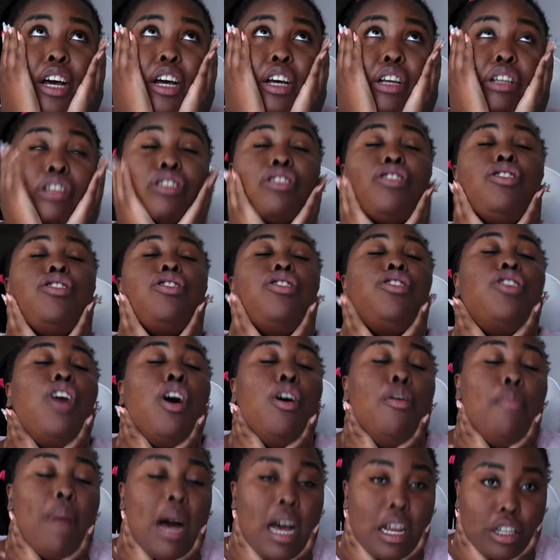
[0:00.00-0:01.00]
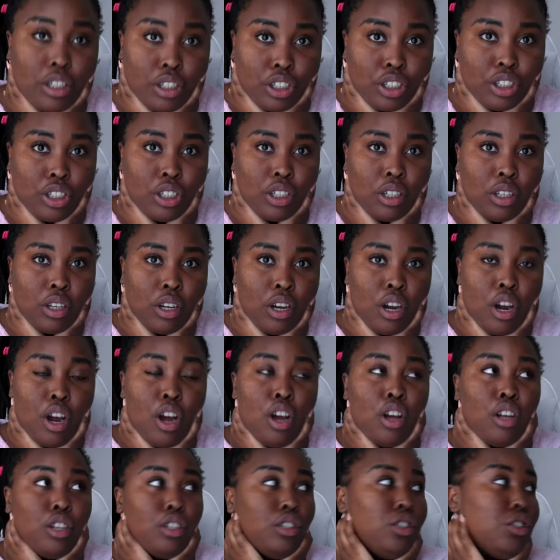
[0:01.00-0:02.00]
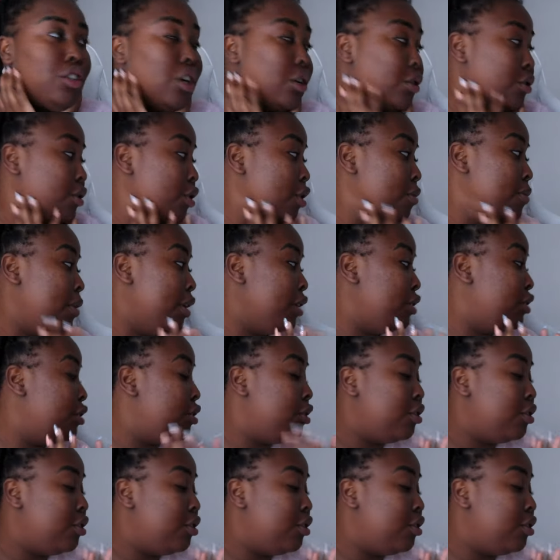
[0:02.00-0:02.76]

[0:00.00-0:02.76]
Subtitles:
so much. So much.